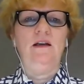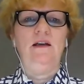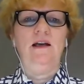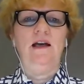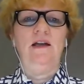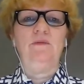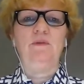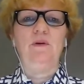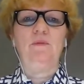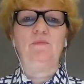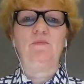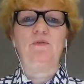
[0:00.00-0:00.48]

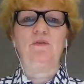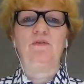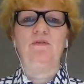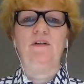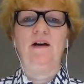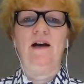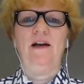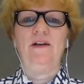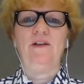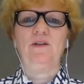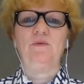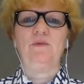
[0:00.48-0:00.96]
and will
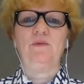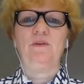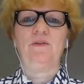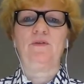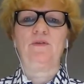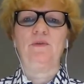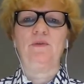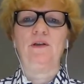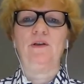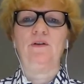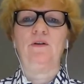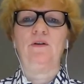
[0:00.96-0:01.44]
provide you with
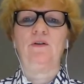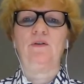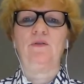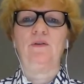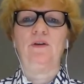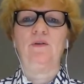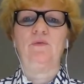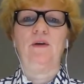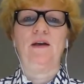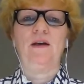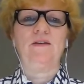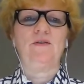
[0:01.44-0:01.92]
three
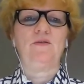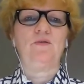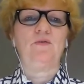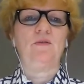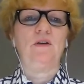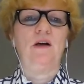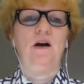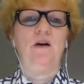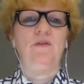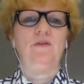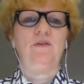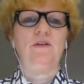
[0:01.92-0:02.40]
concrete ways to
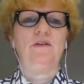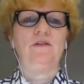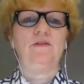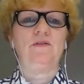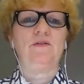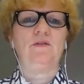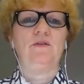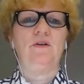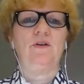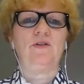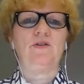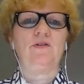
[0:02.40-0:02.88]
counter
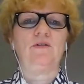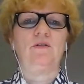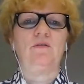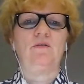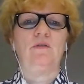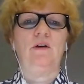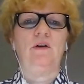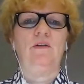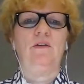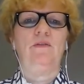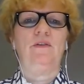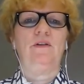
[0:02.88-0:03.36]
distortion
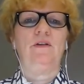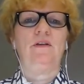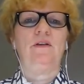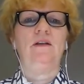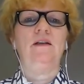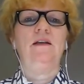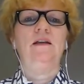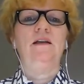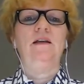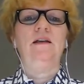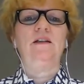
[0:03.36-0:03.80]
around the